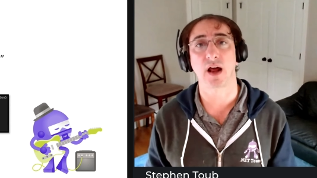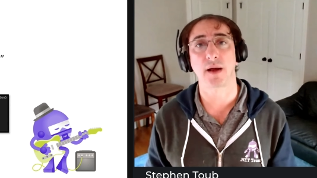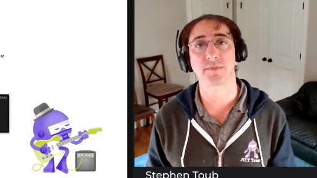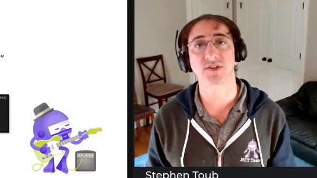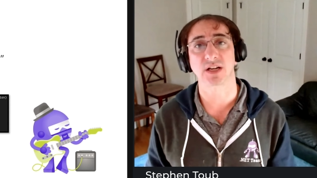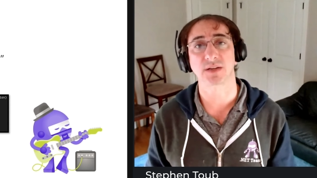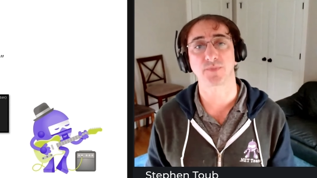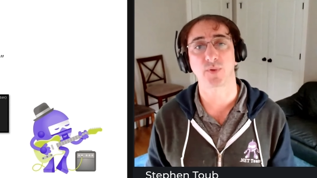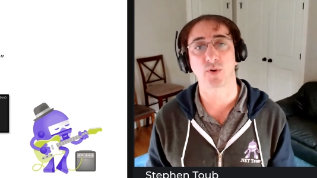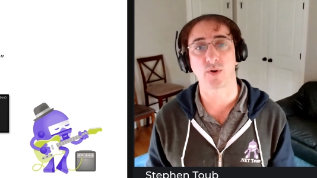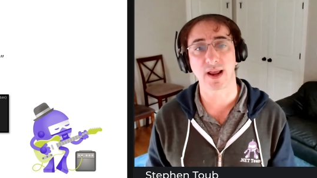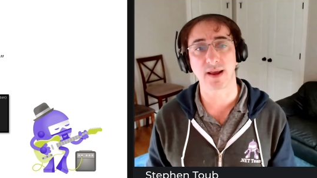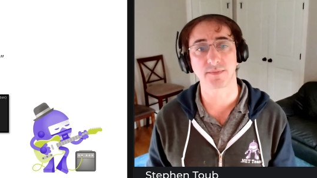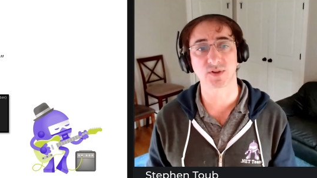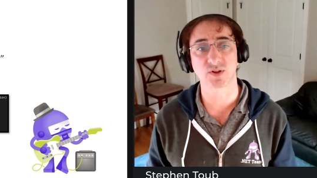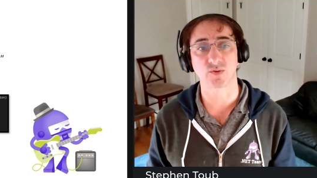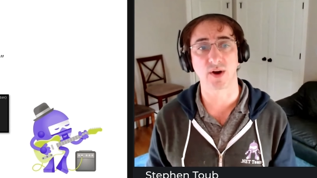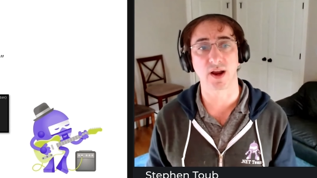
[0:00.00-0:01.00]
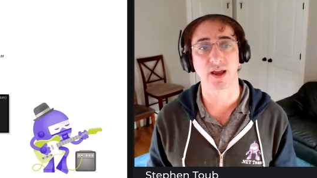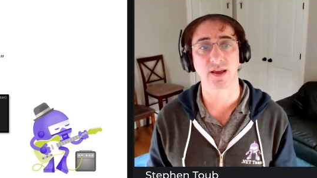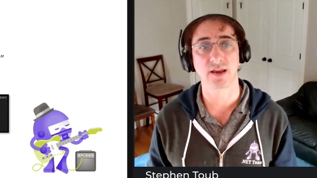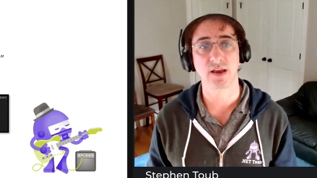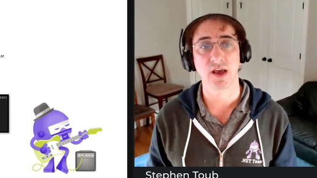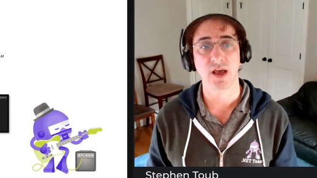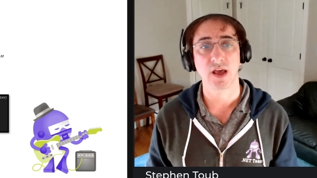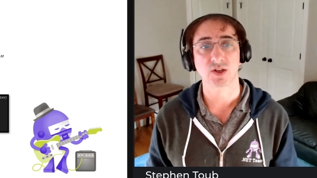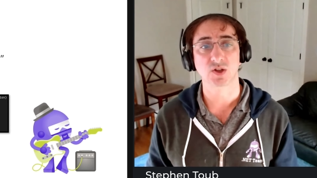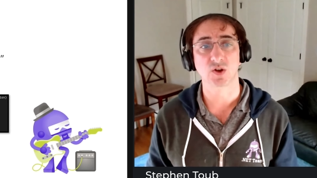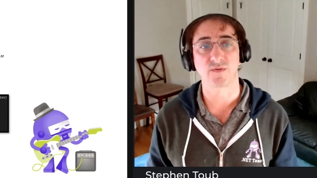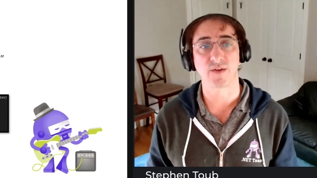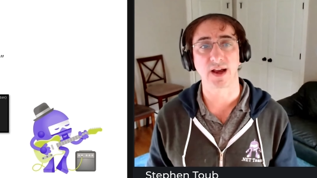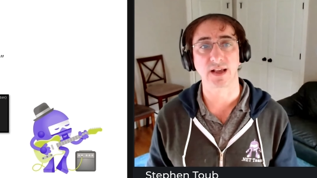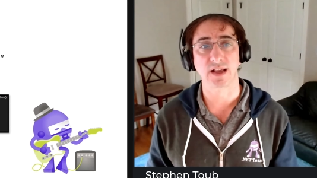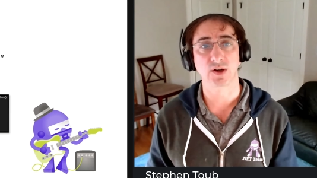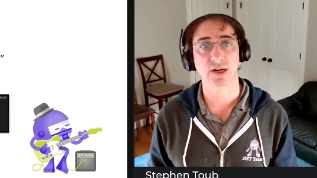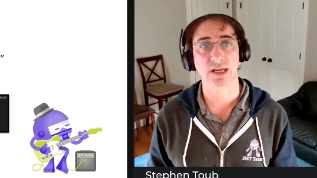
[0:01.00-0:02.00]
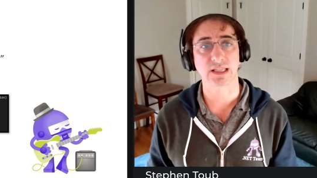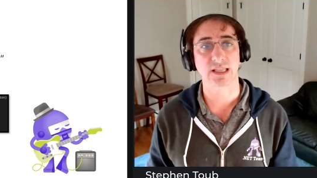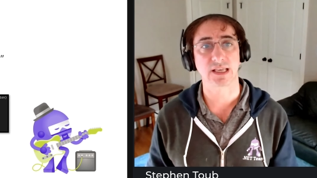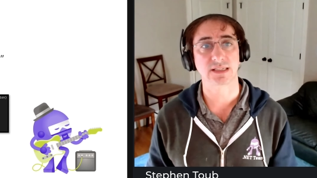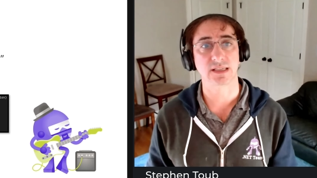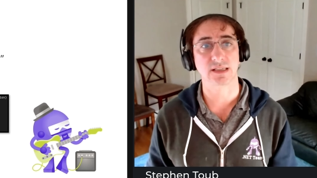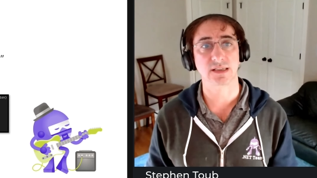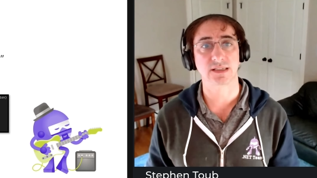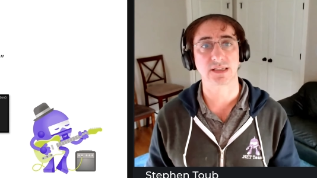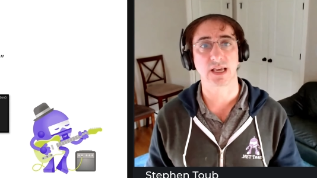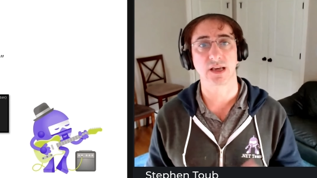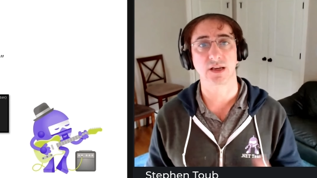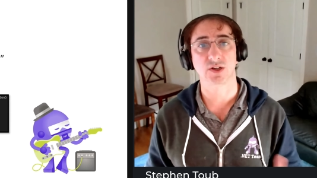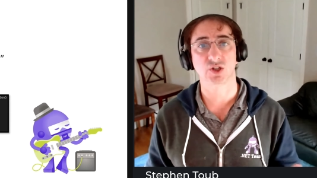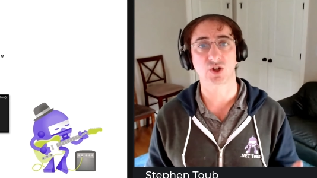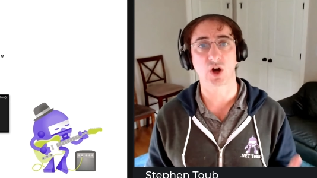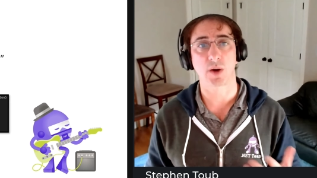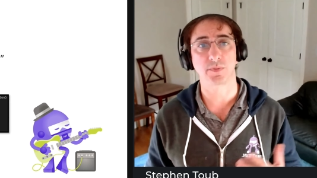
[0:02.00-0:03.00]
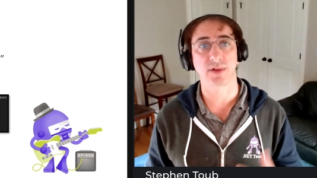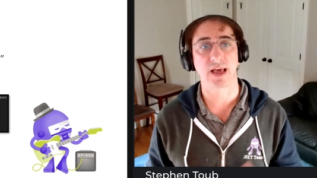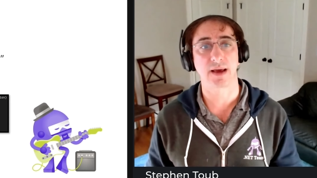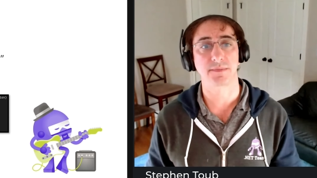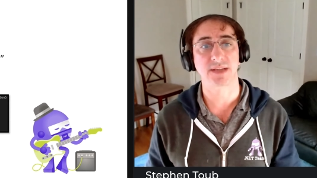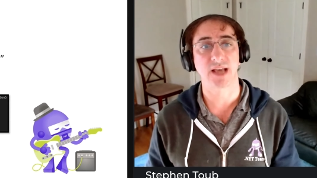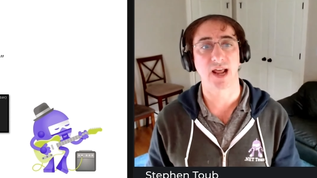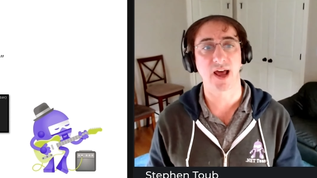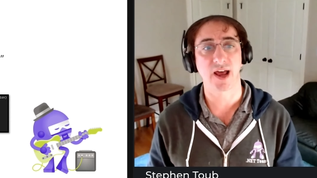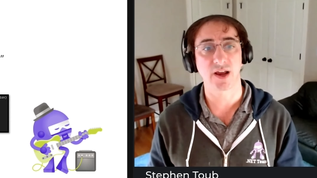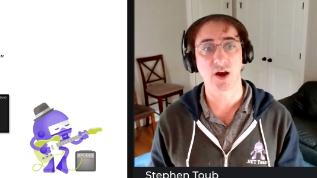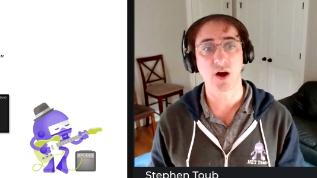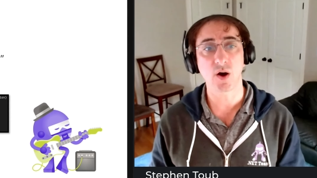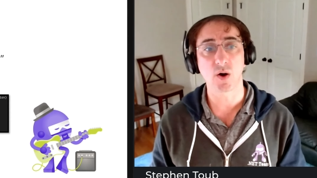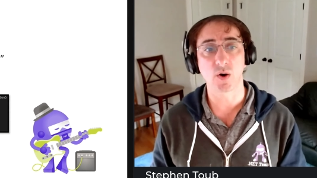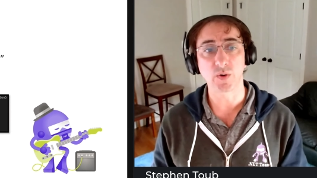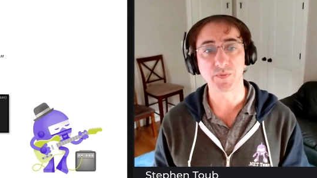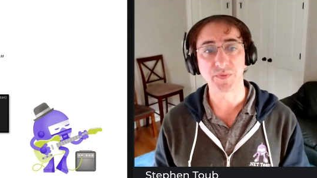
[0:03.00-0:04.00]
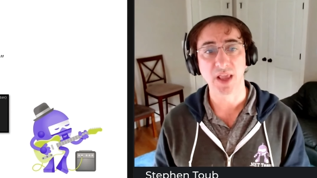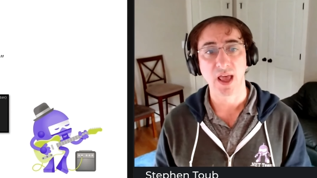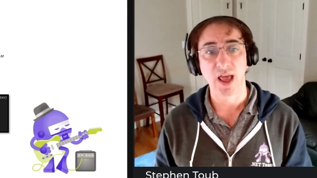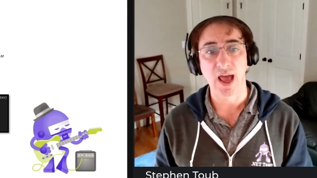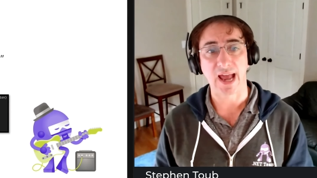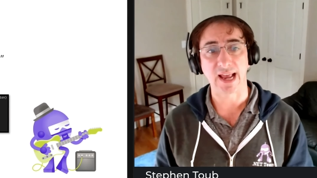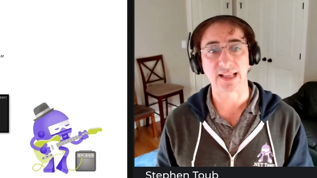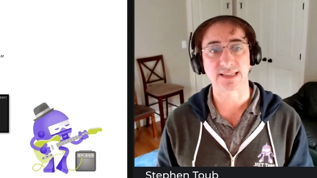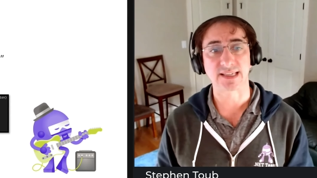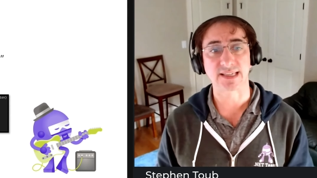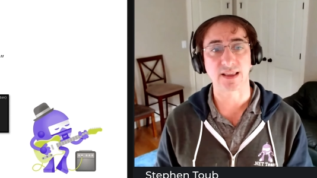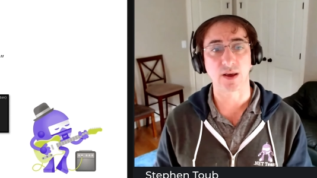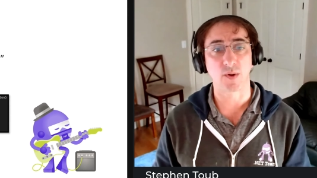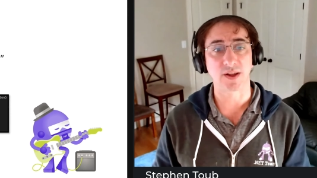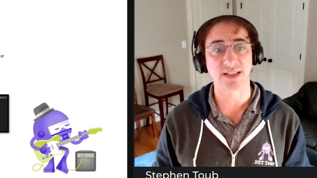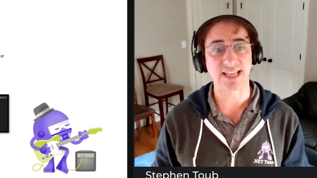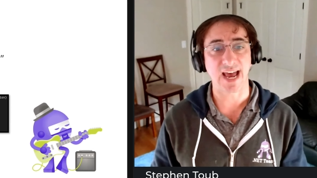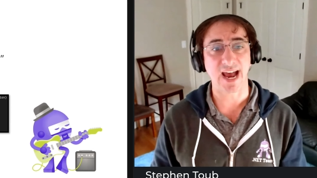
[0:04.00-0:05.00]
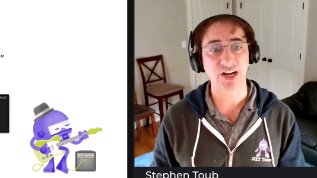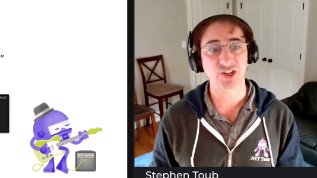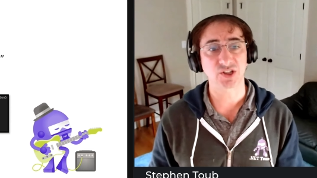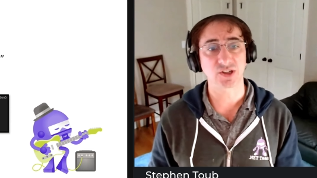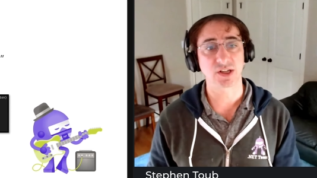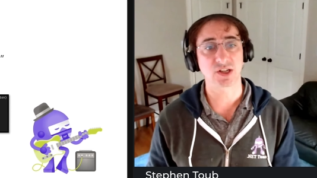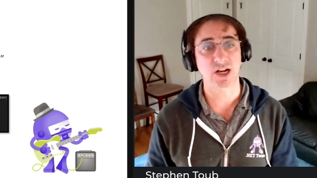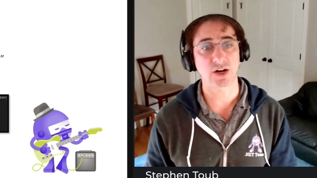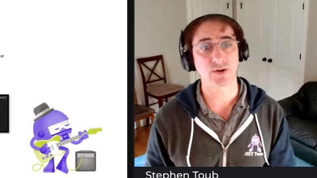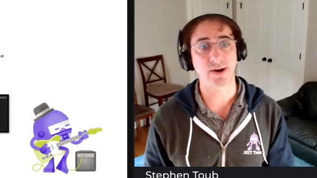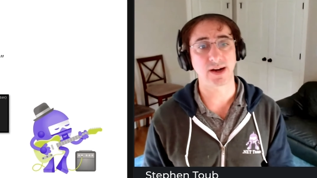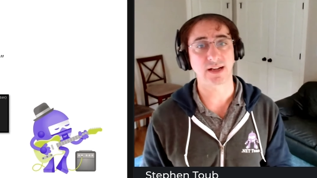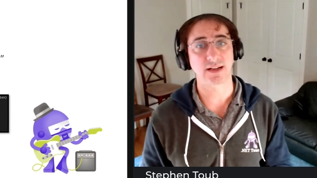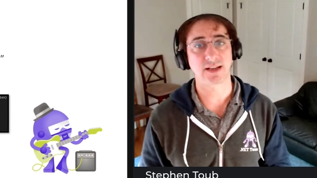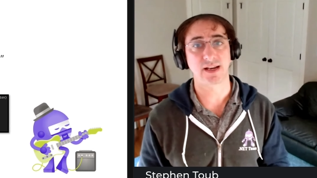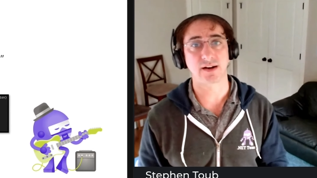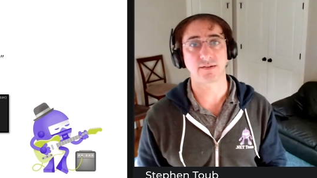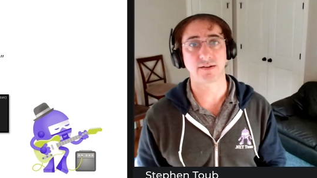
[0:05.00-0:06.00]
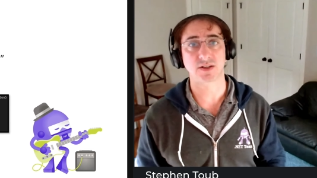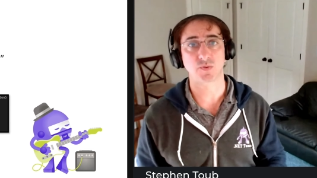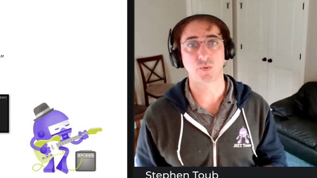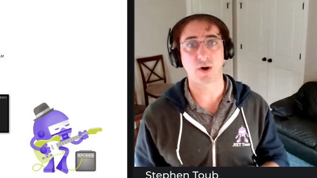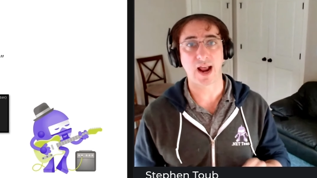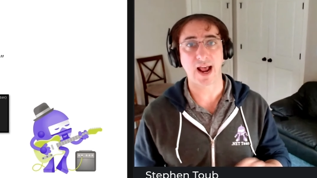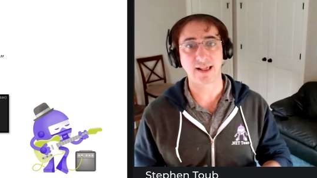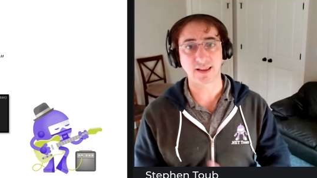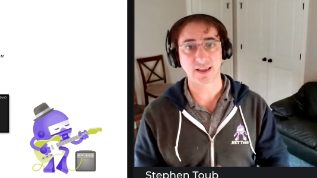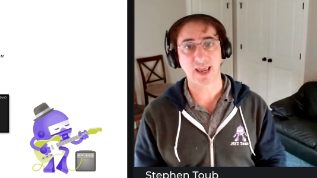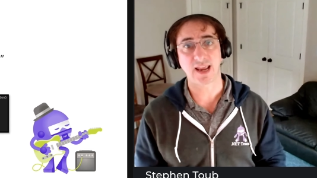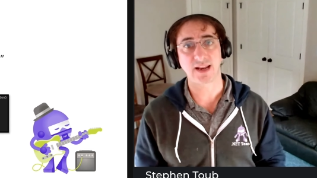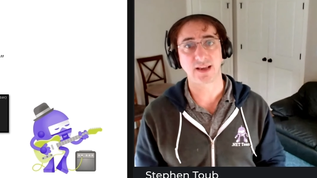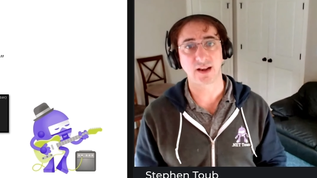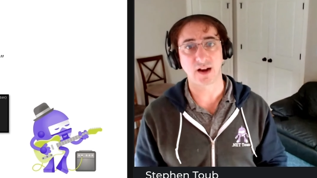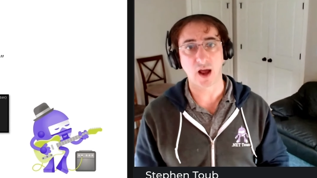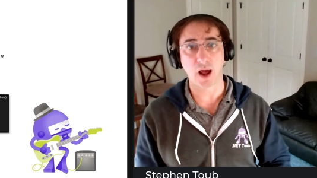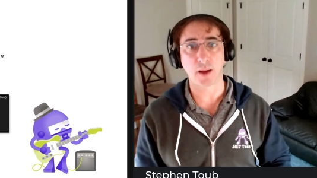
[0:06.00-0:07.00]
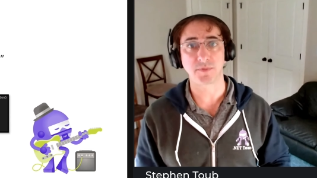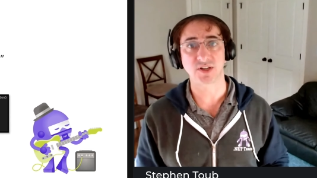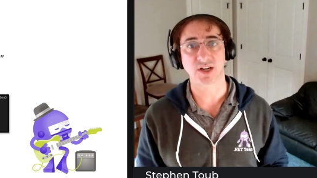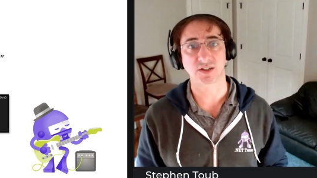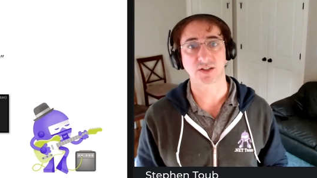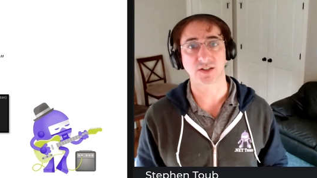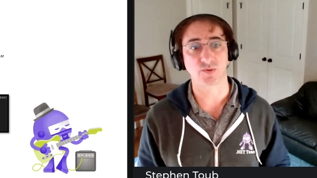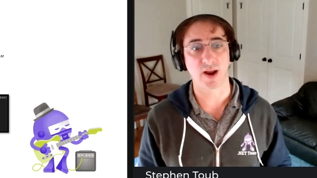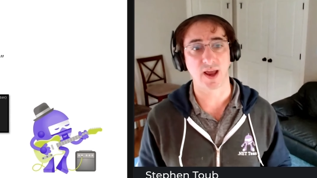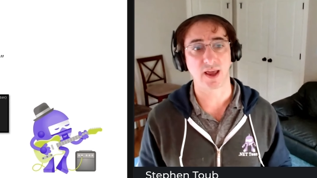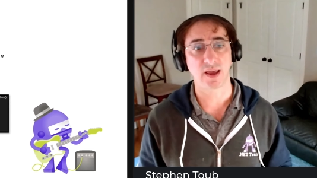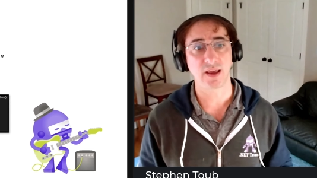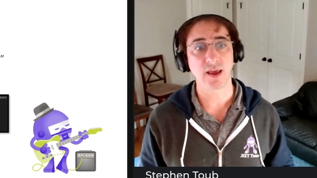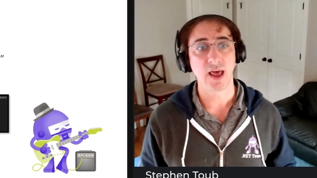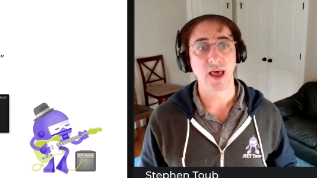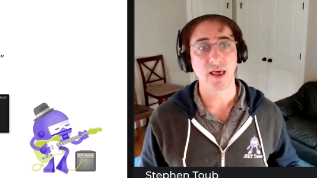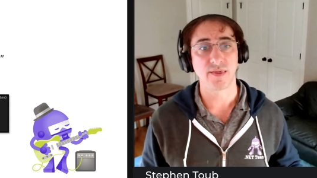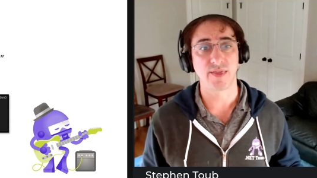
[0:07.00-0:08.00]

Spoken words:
an object params array. So if I look at this and say sharplab.io, I can see that what's actually generated here is we're allocating an object array,